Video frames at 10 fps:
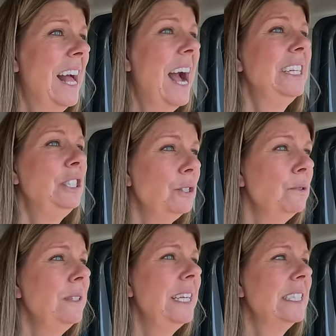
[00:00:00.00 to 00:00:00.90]
I
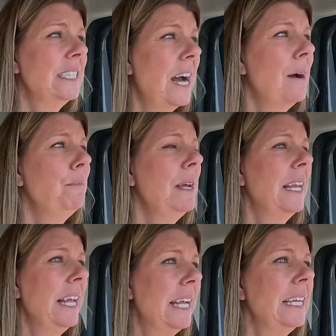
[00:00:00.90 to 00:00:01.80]
do need to stop and
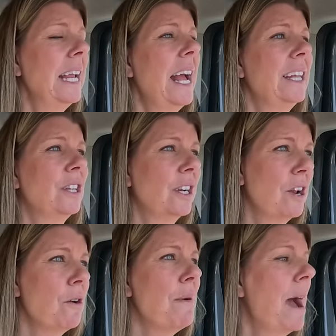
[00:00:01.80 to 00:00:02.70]
eat and look at
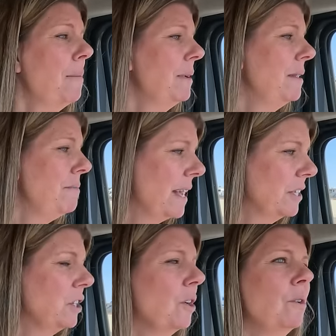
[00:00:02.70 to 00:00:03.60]
our map and make
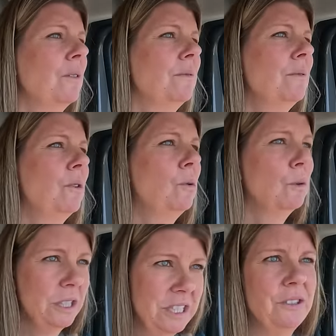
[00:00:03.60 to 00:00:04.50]
sure
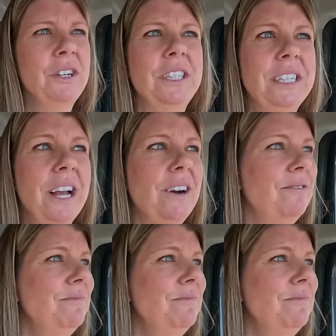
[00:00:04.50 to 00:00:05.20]
we're still good to go.